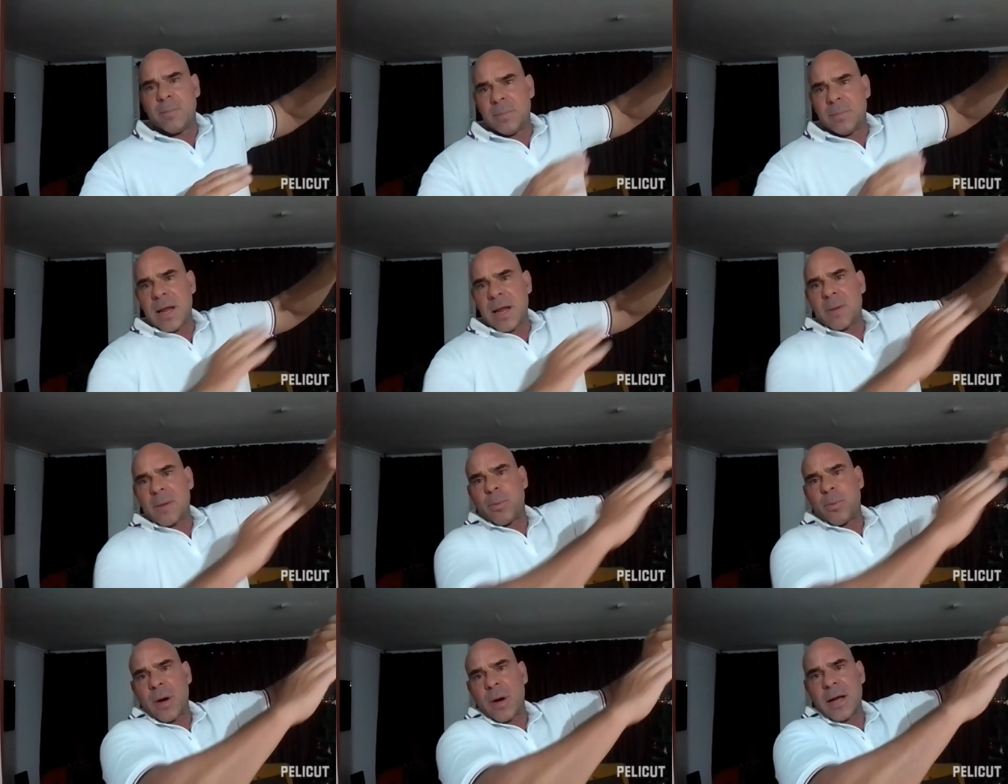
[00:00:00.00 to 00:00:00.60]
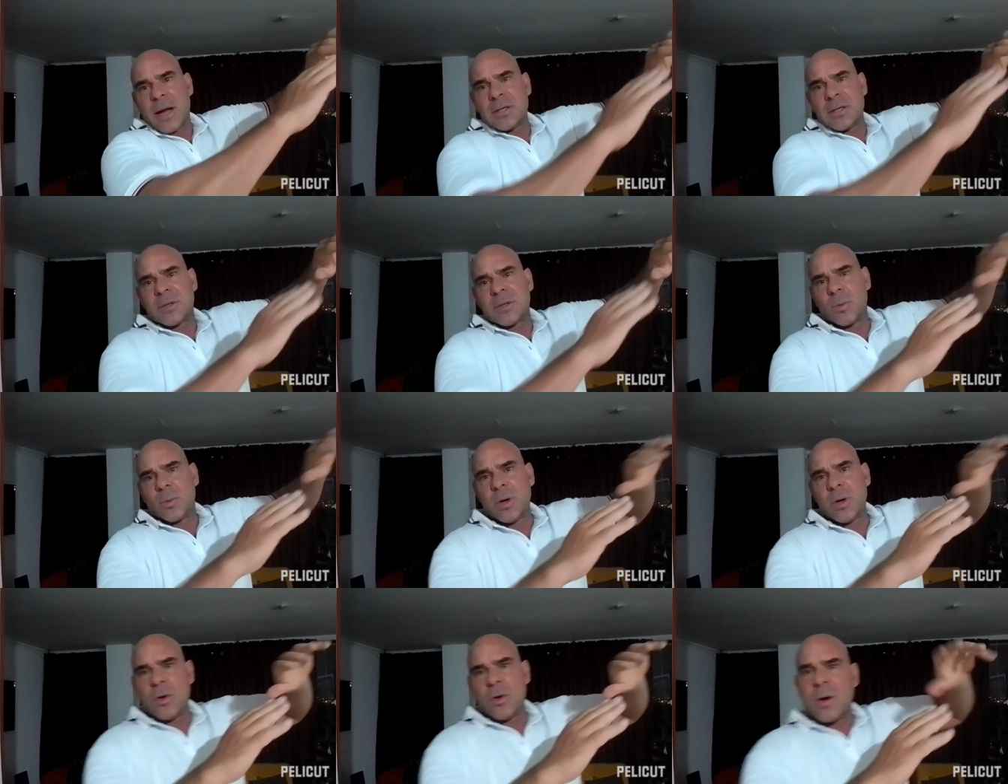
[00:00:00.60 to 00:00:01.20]
leg press,
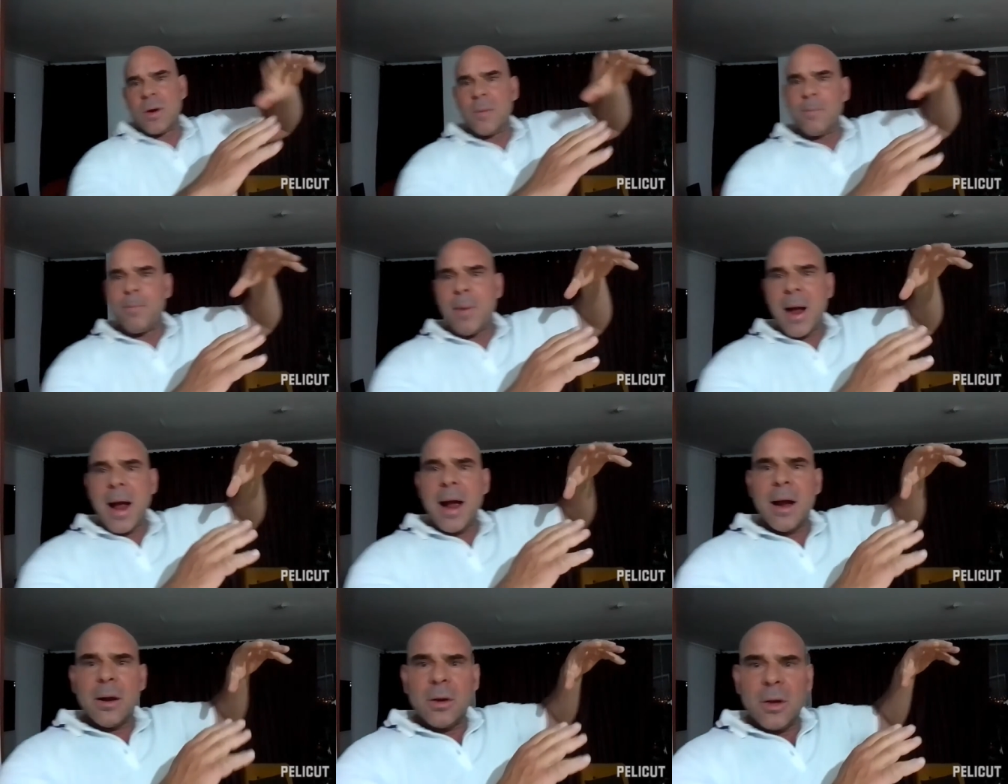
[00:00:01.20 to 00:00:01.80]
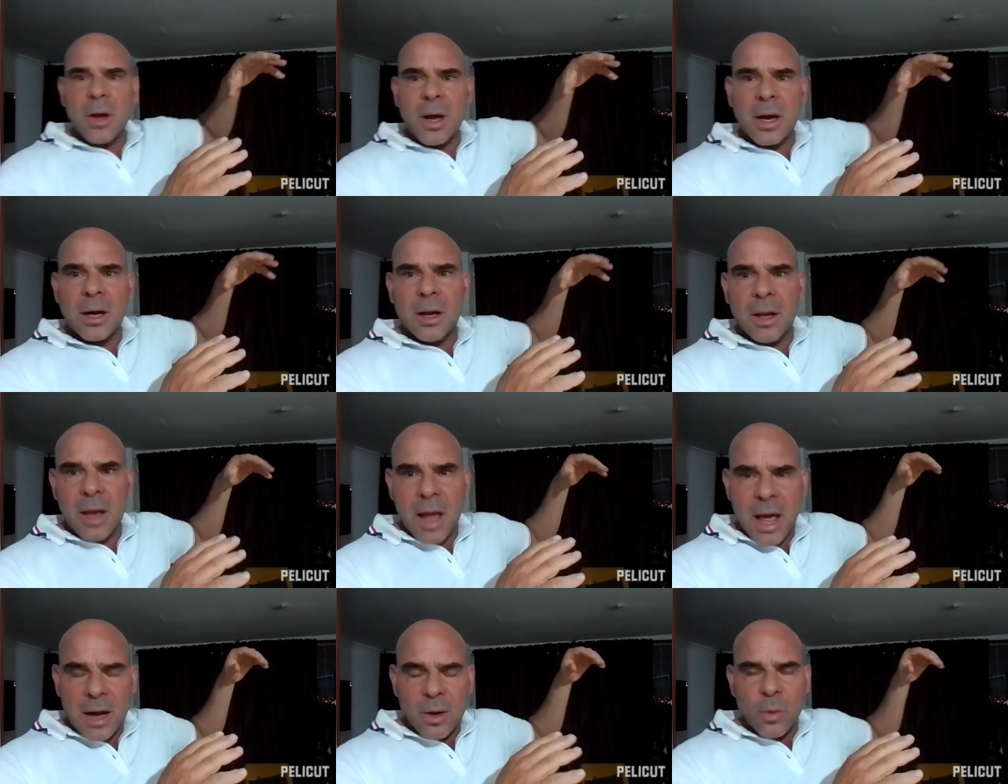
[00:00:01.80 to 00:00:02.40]
where you can pile on a
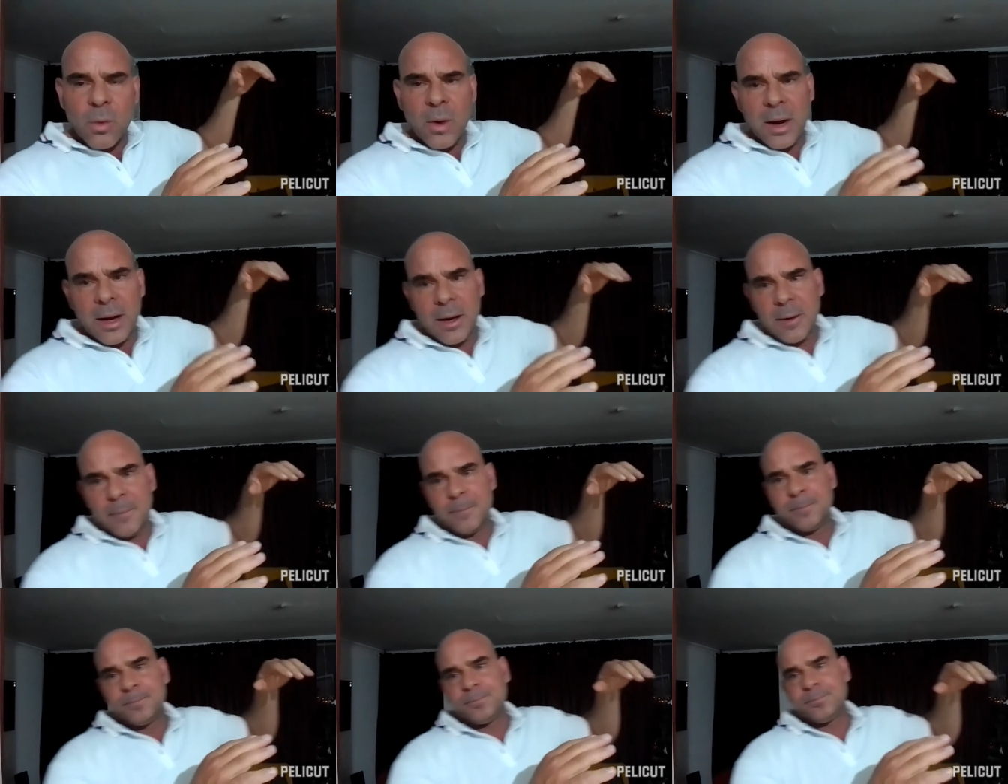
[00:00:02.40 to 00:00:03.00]
lot of weight,